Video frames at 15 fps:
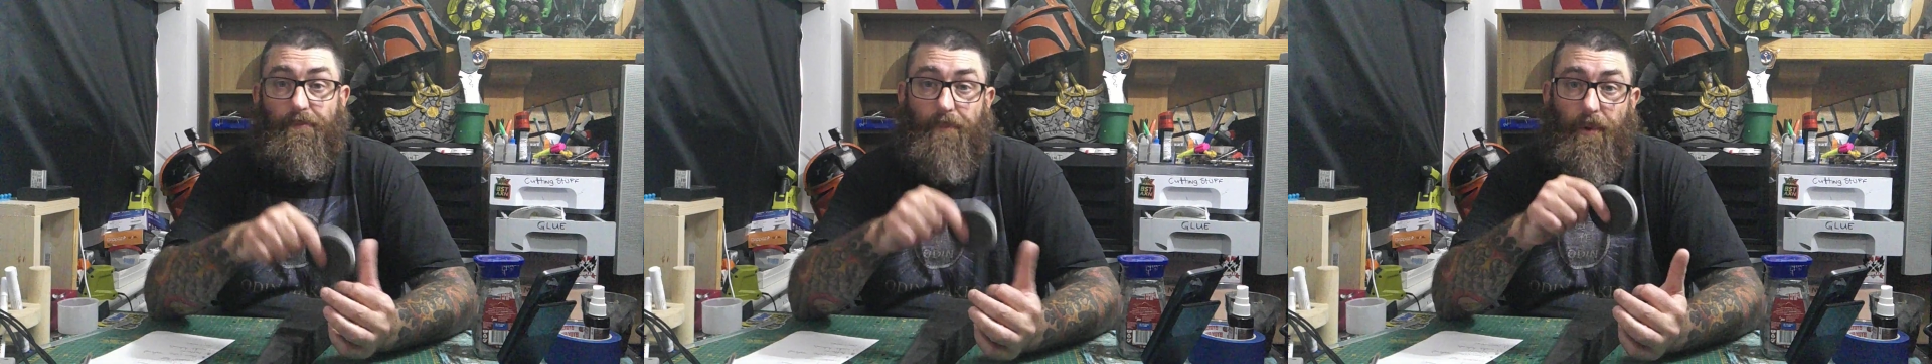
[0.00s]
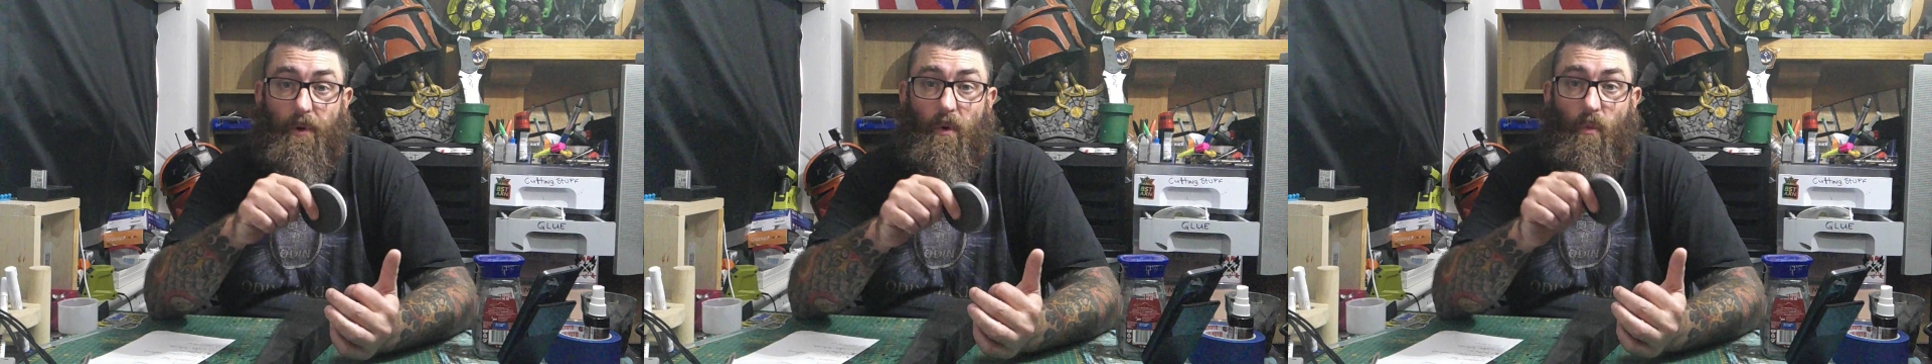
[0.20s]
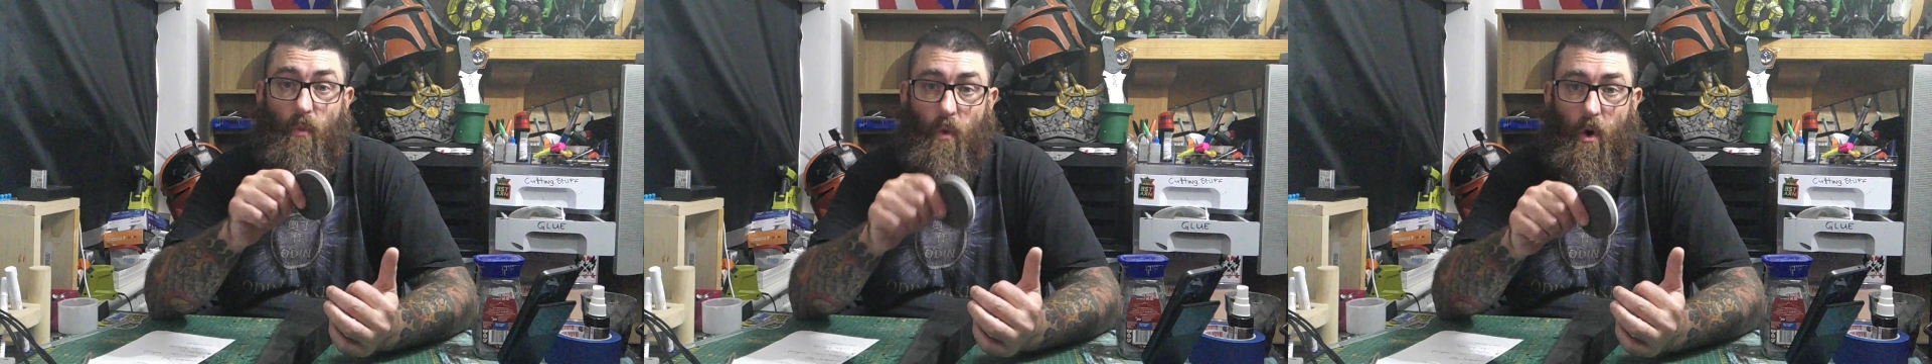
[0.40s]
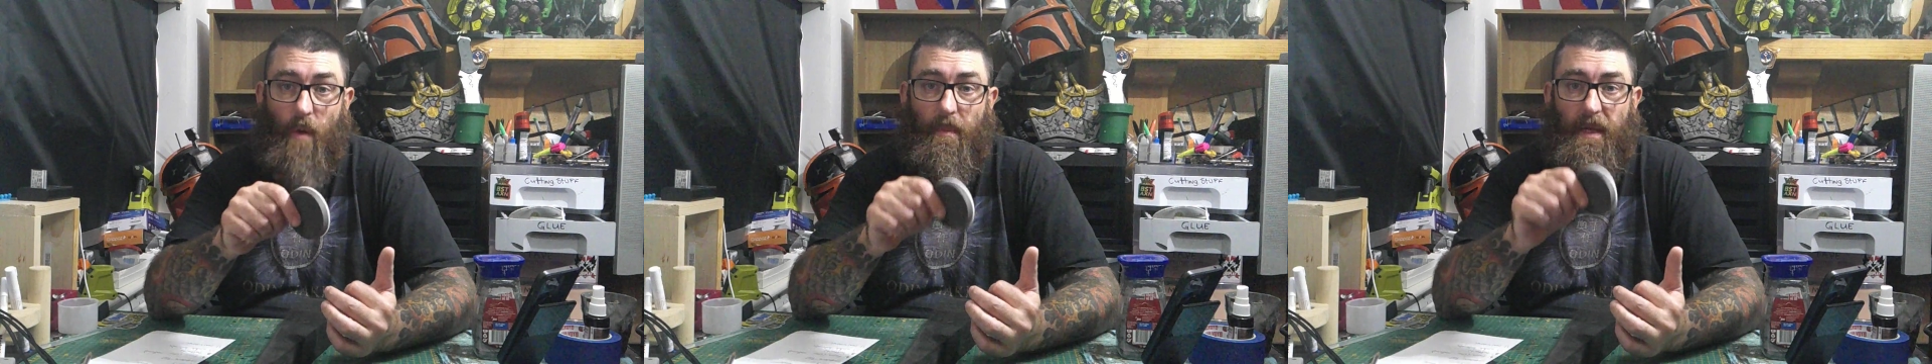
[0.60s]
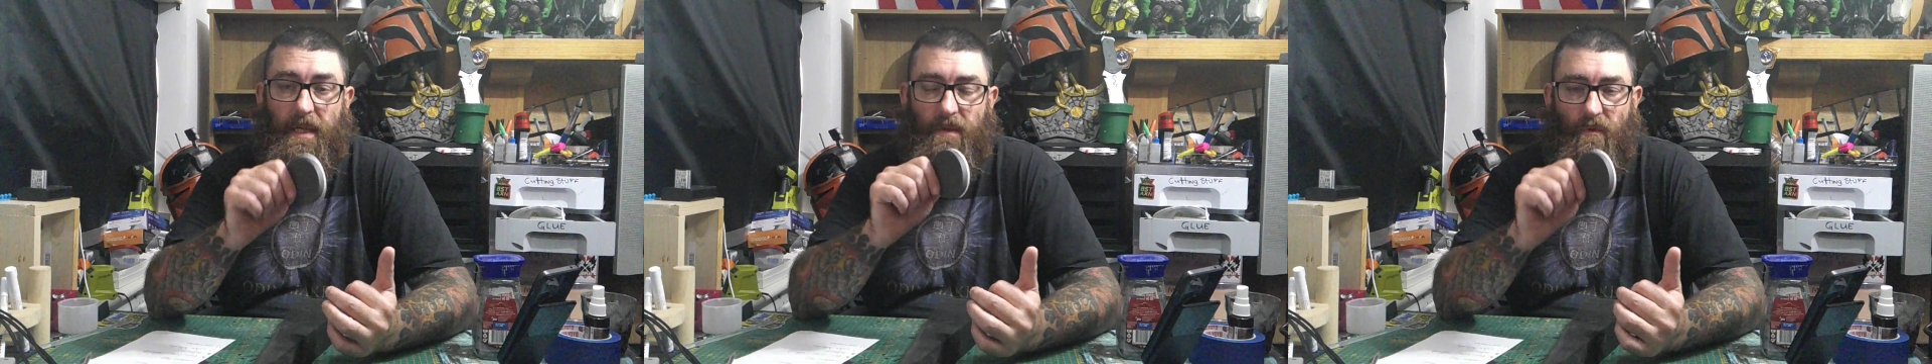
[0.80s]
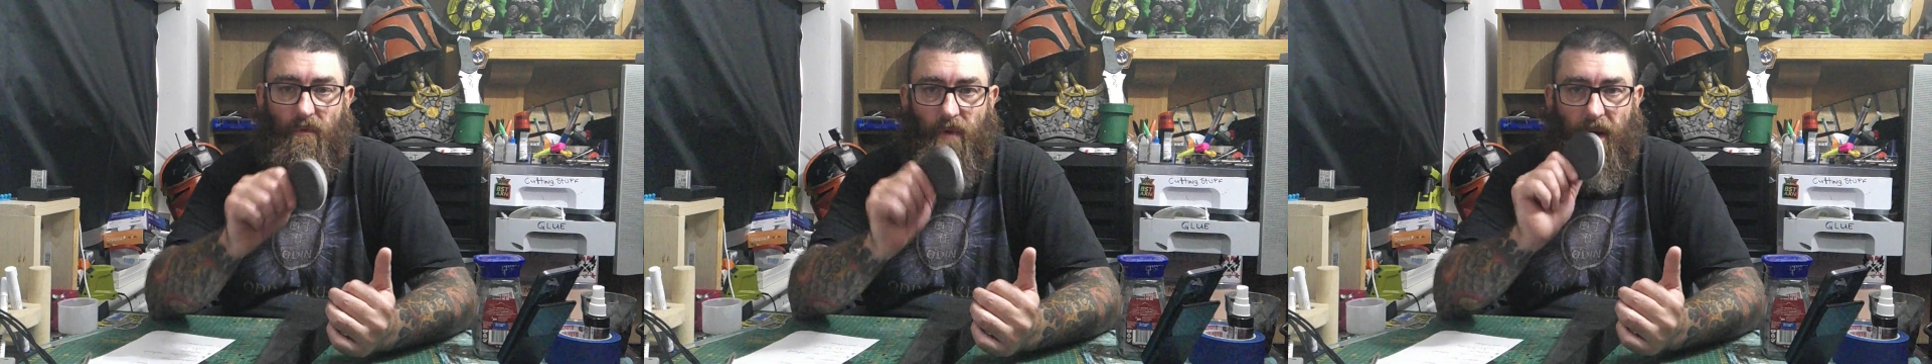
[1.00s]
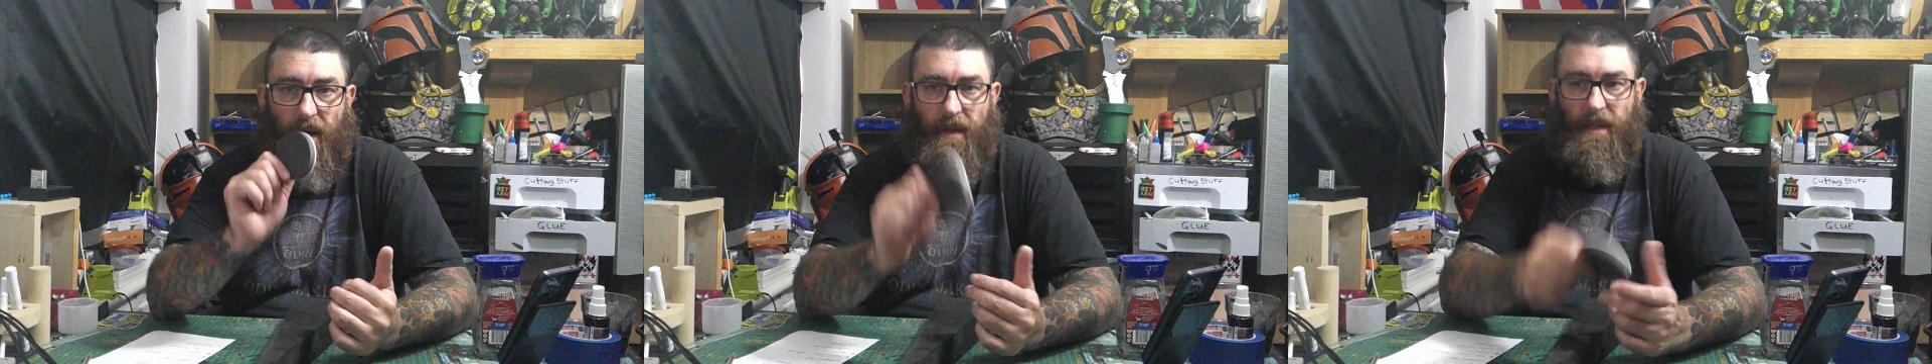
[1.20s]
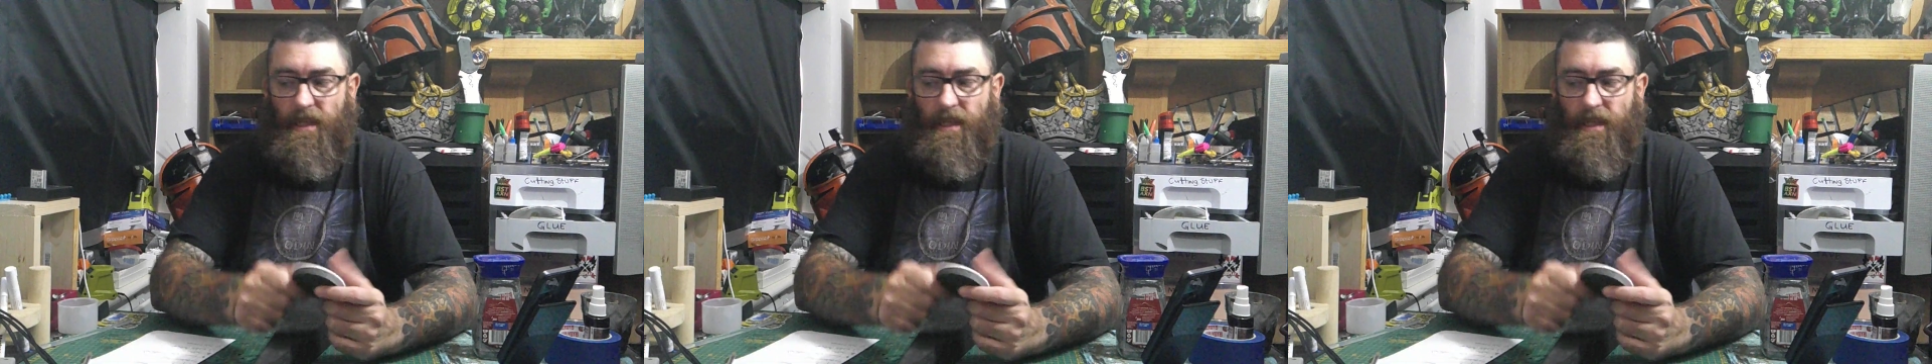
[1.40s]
But Warbler is very